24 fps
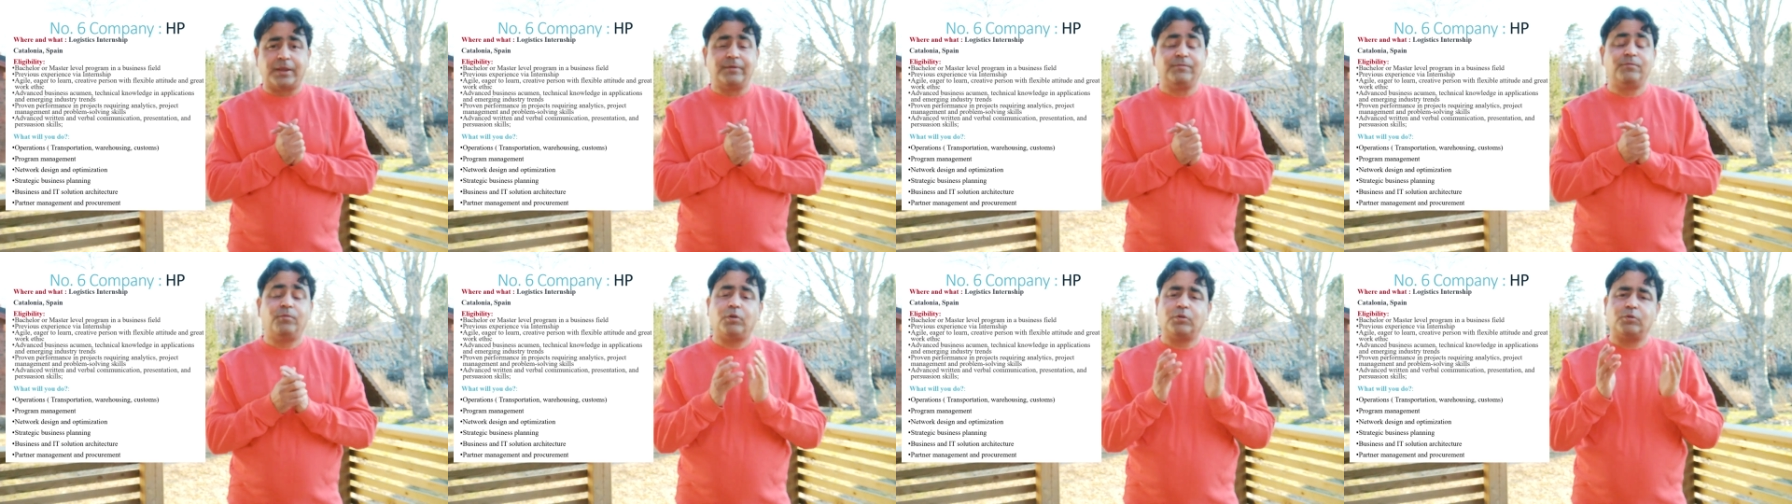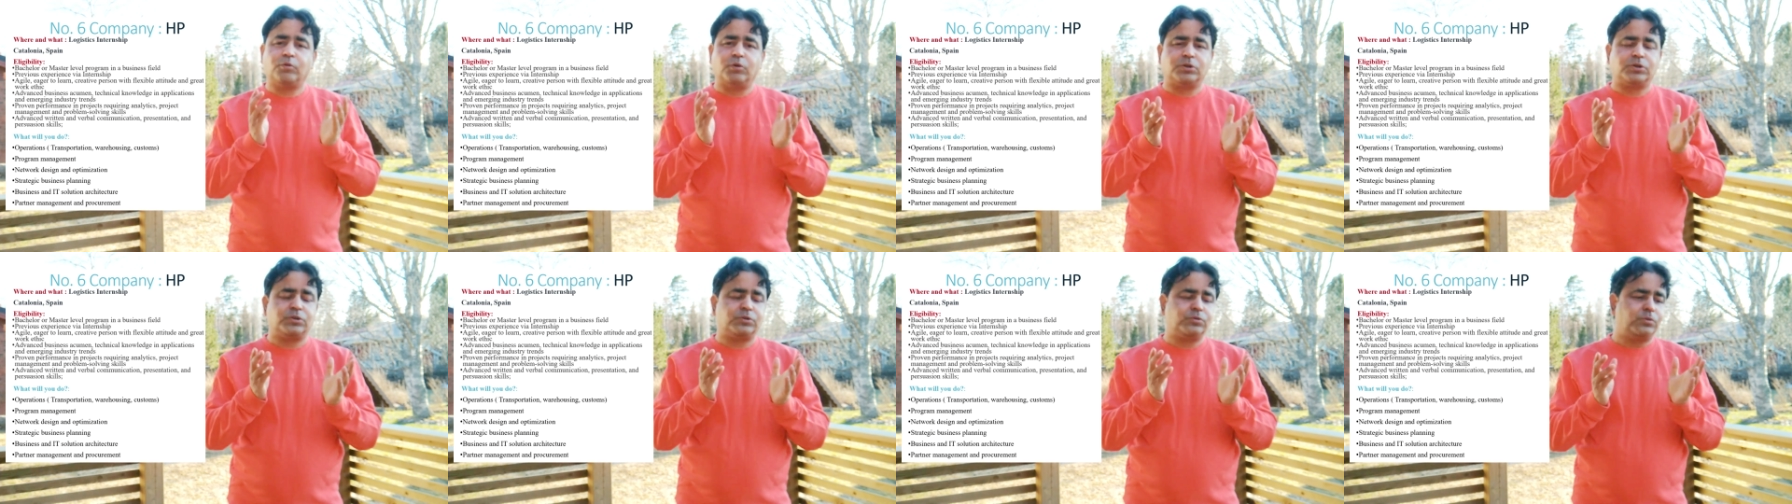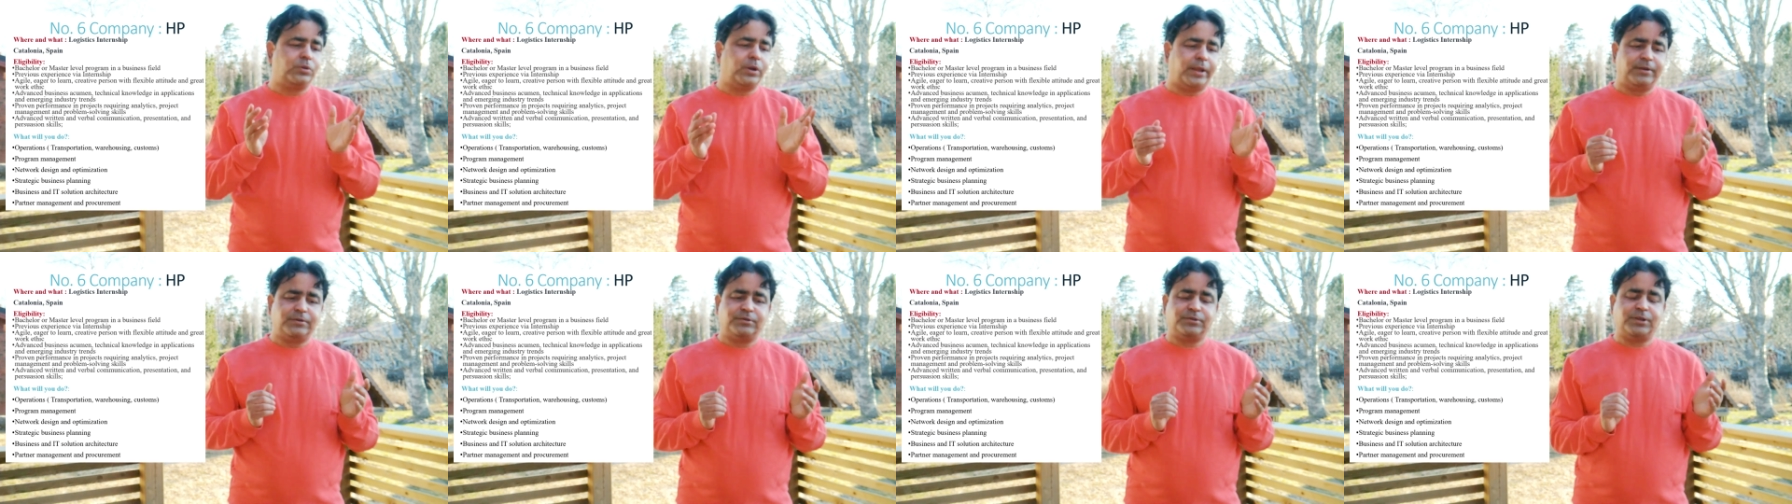I forgot to,
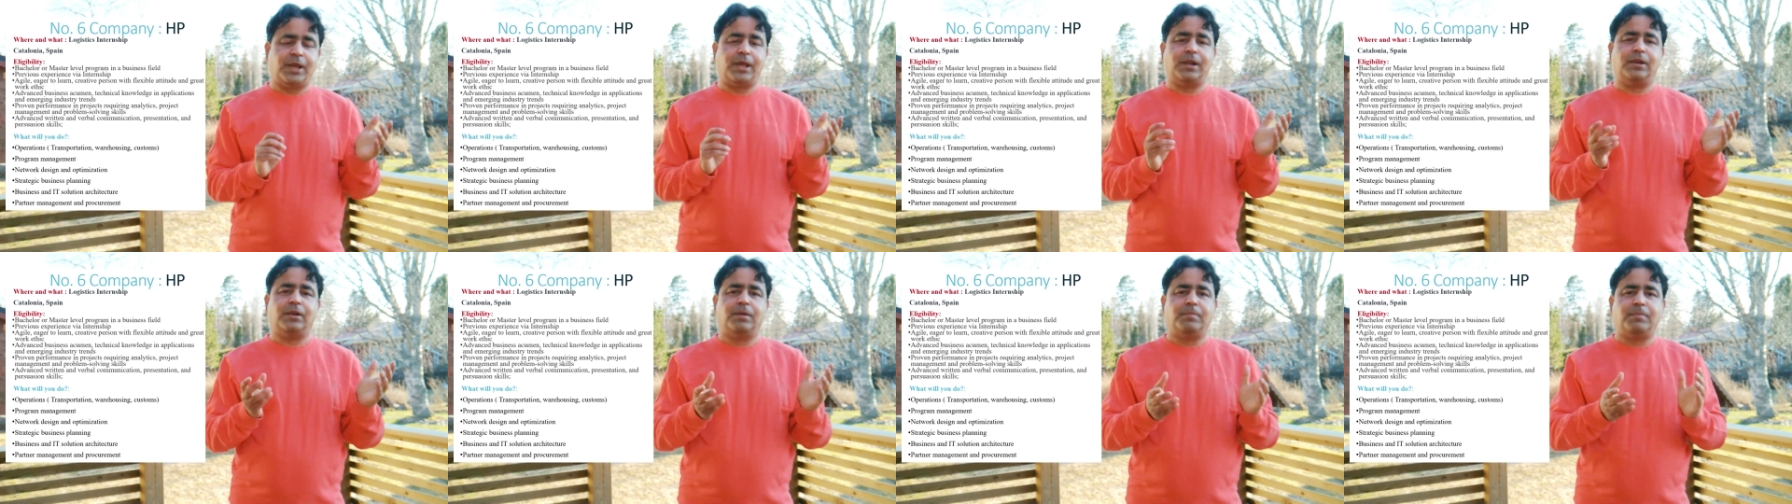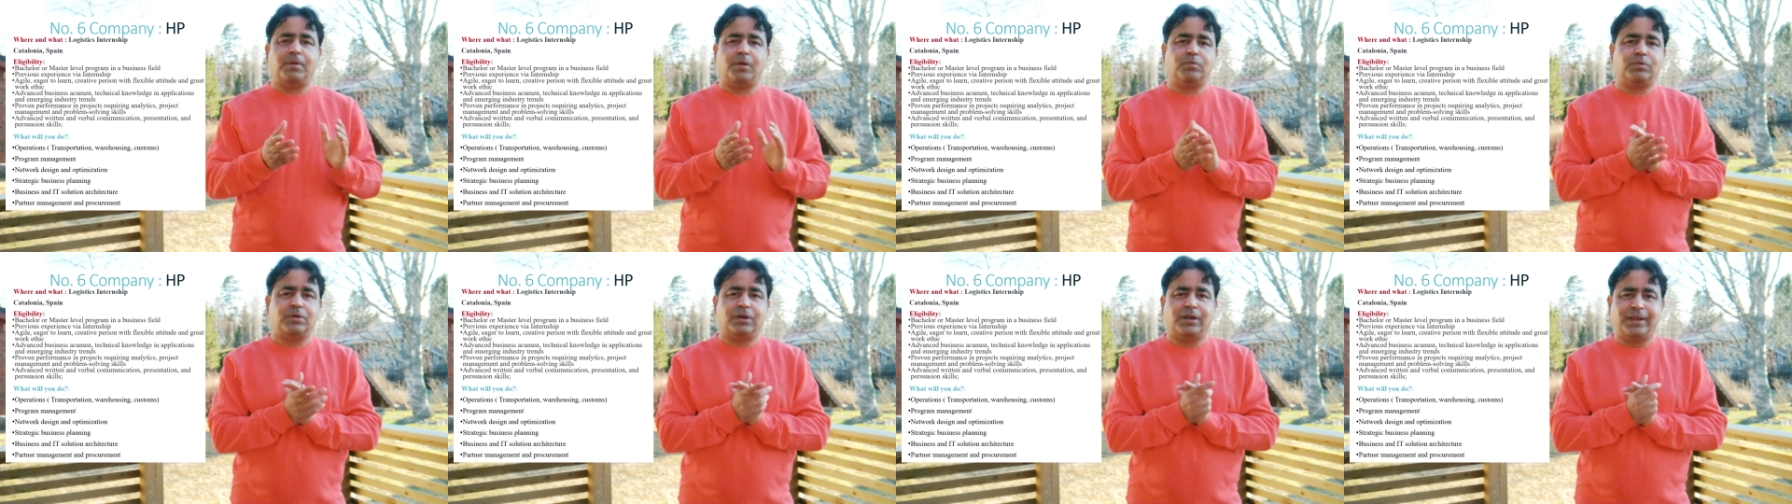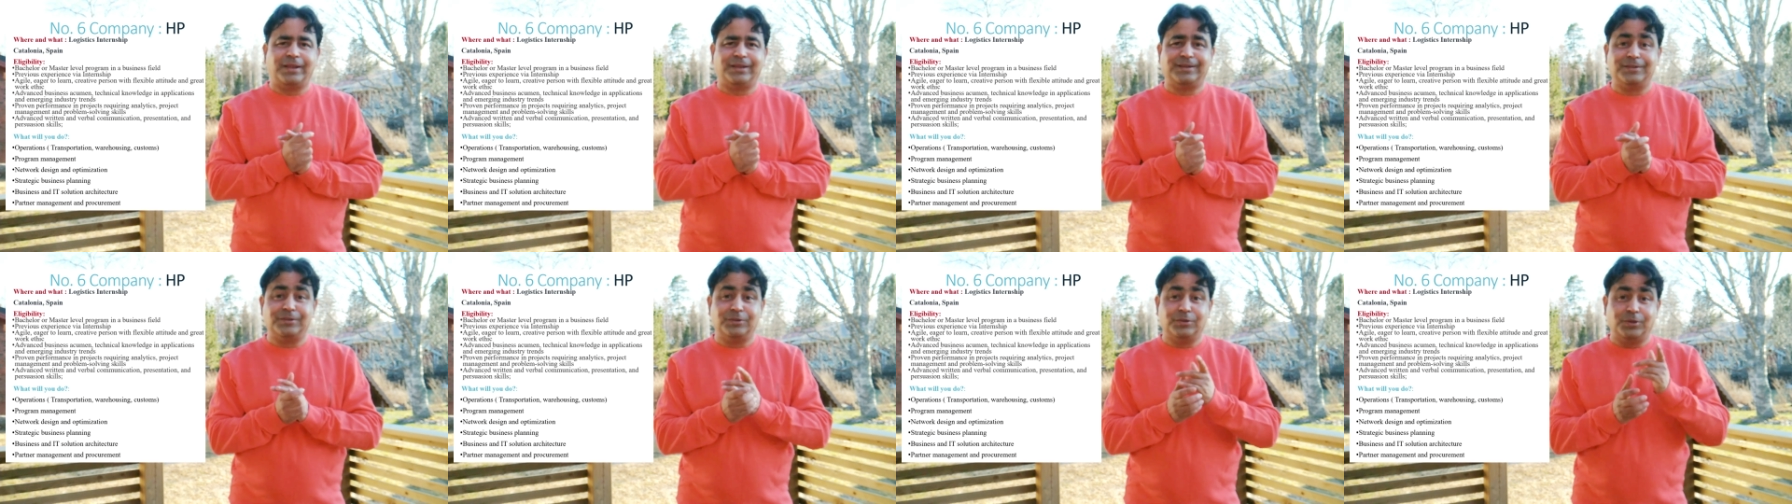like, tell about,
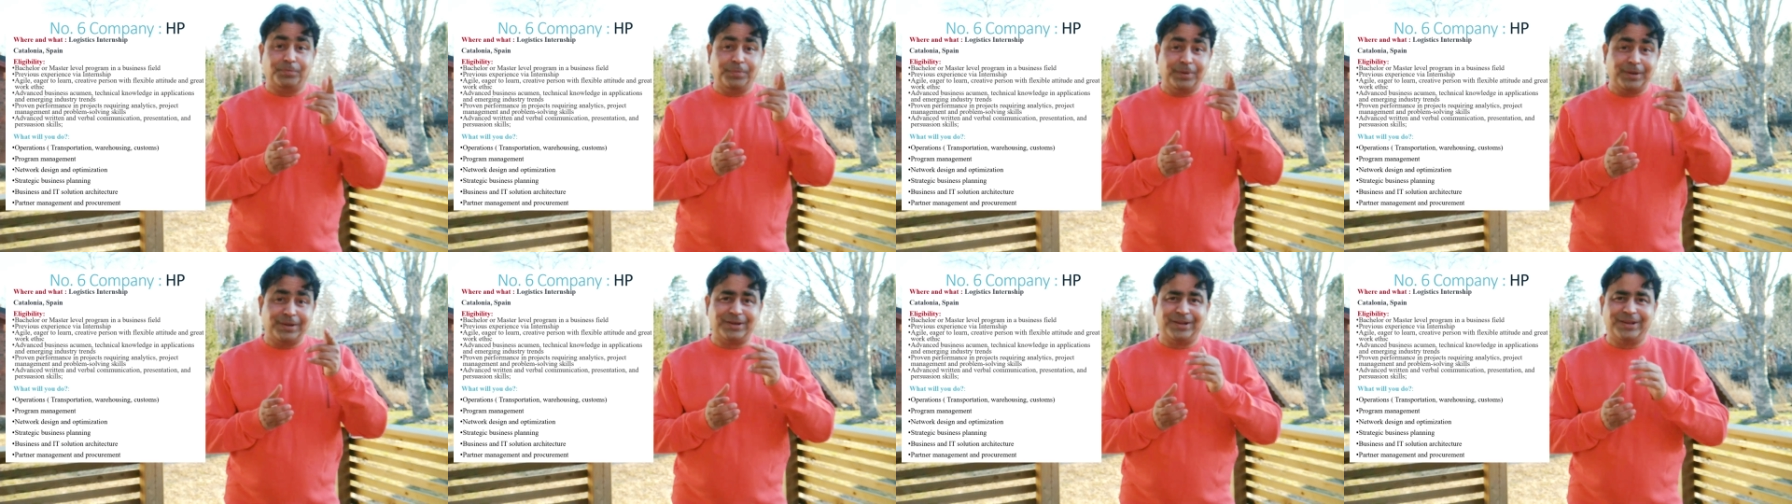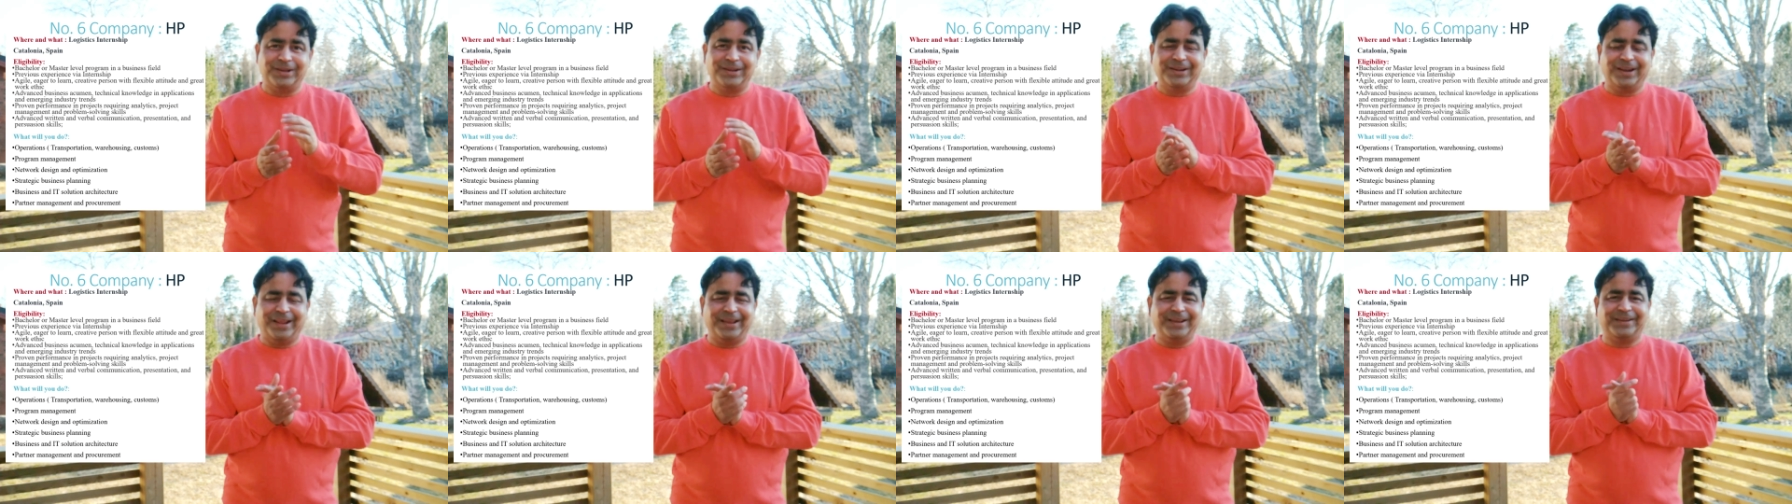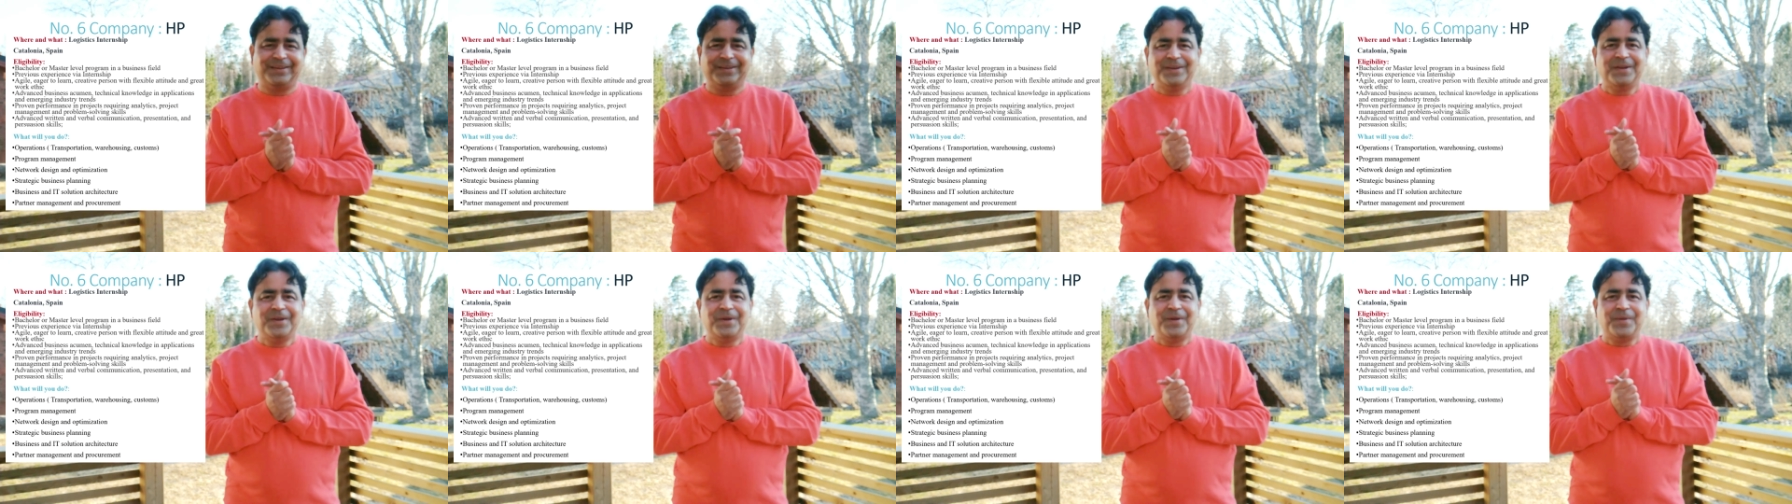like, in the beginning,
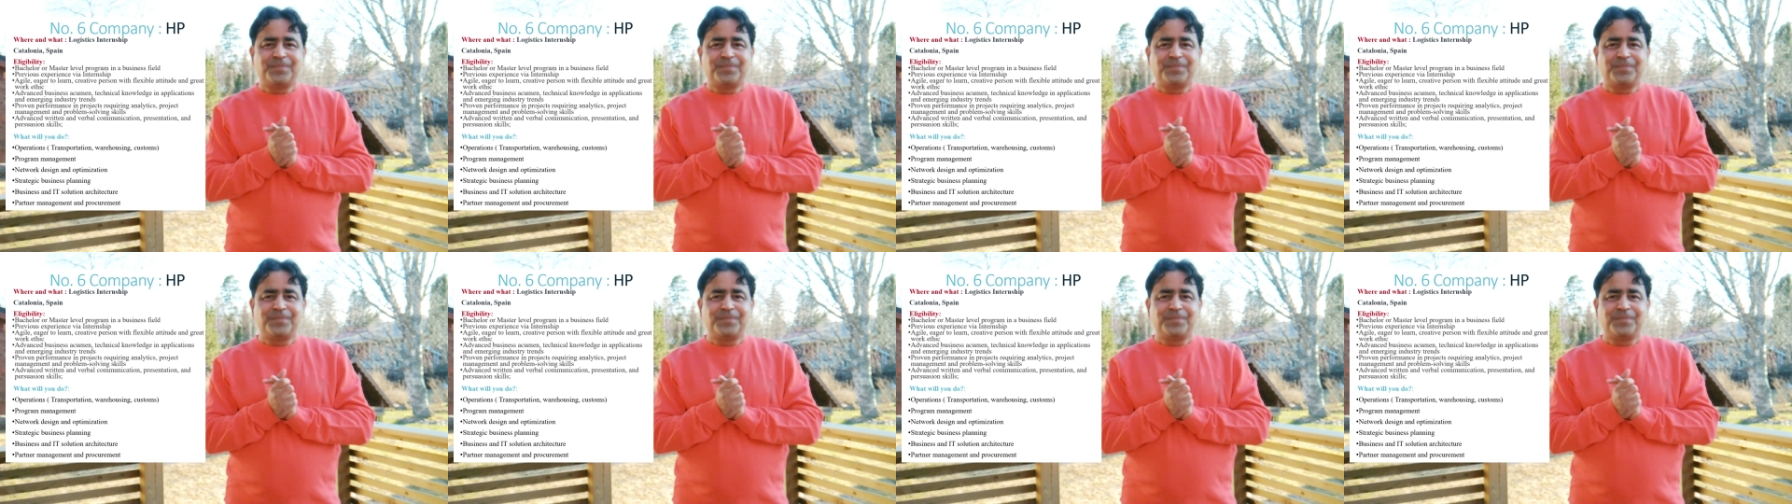like,